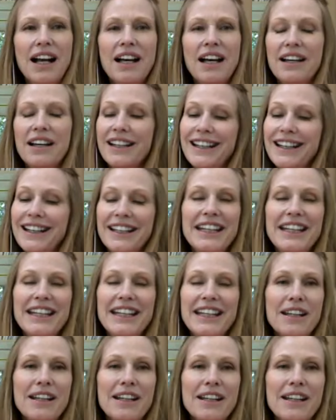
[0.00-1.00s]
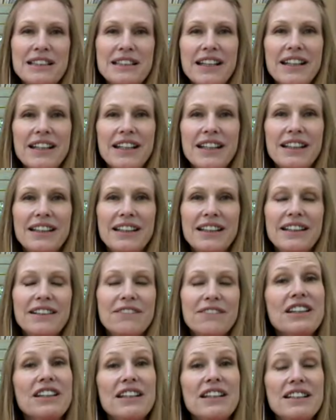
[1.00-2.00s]
And I can't help but say,
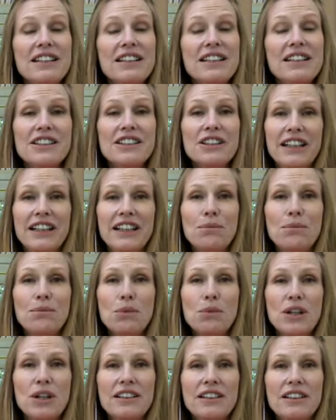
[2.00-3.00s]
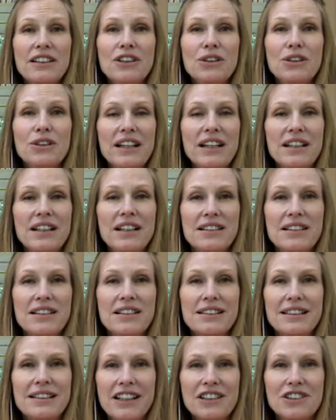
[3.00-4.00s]
is there anyone who
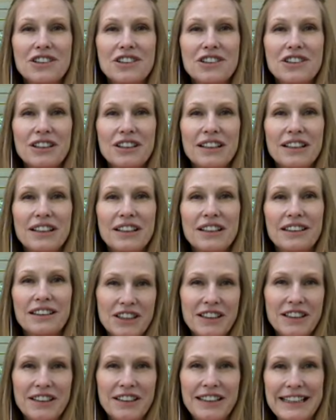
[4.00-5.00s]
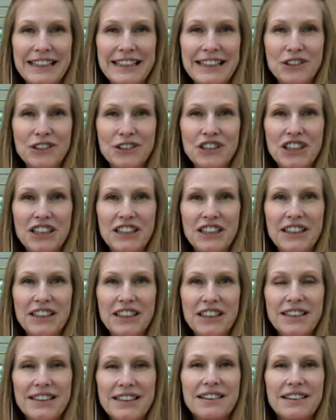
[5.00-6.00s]
has actually looked at these
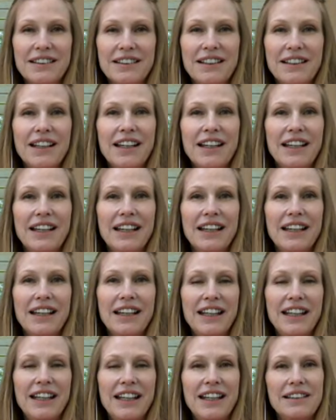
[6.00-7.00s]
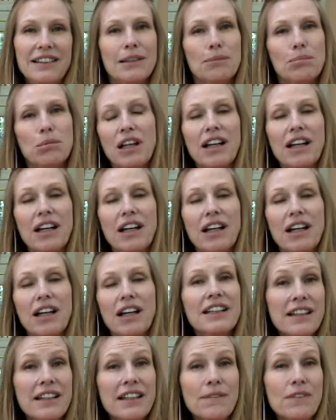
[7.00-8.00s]
energies and
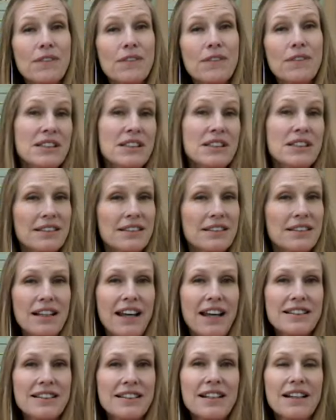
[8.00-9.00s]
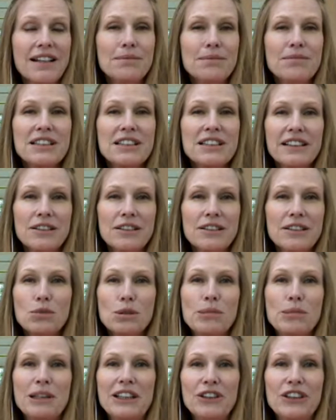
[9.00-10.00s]
applied any of them since the last time? Selena
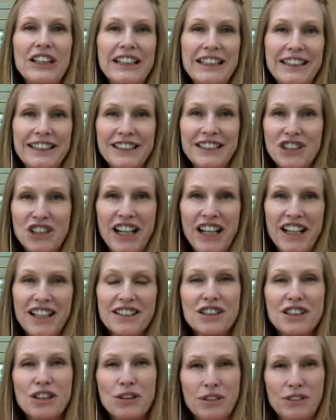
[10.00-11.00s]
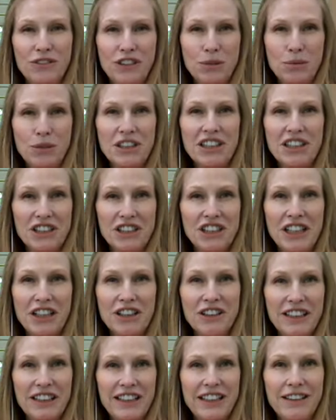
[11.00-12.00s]
will be looking in the chat, so if you want to
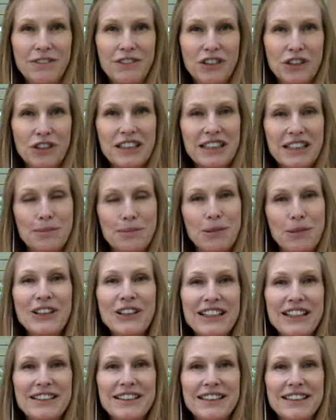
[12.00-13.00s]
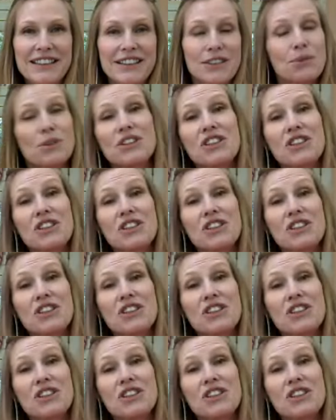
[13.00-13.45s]
share any of your experiences or